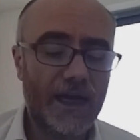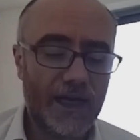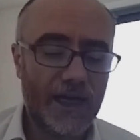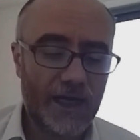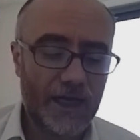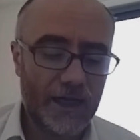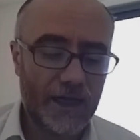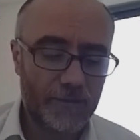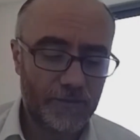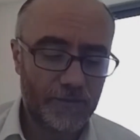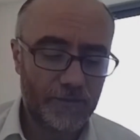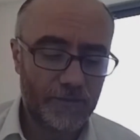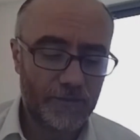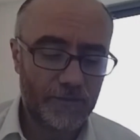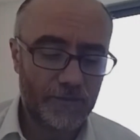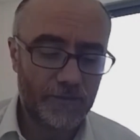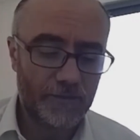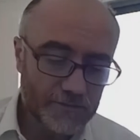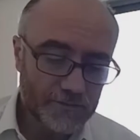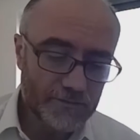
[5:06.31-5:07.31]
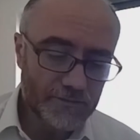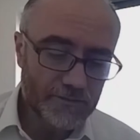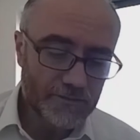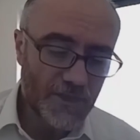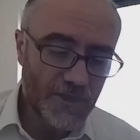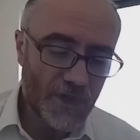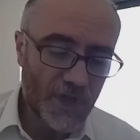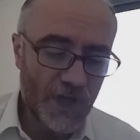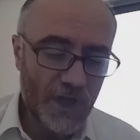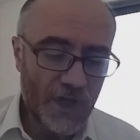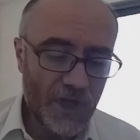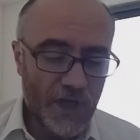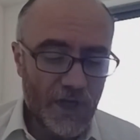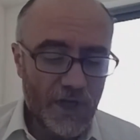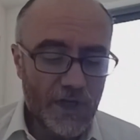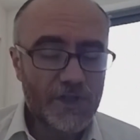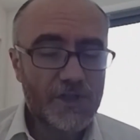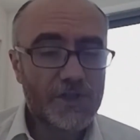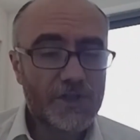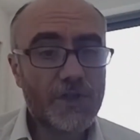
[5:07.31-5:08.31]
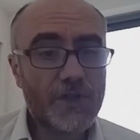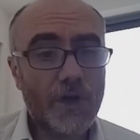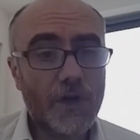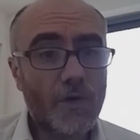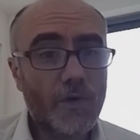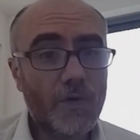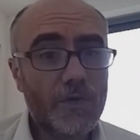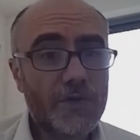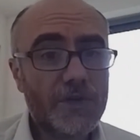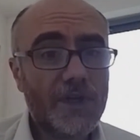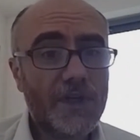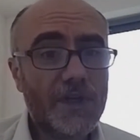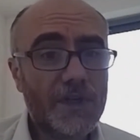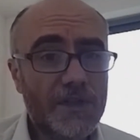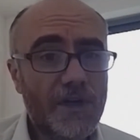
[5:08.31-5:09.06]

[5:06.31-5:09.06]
Um, so there,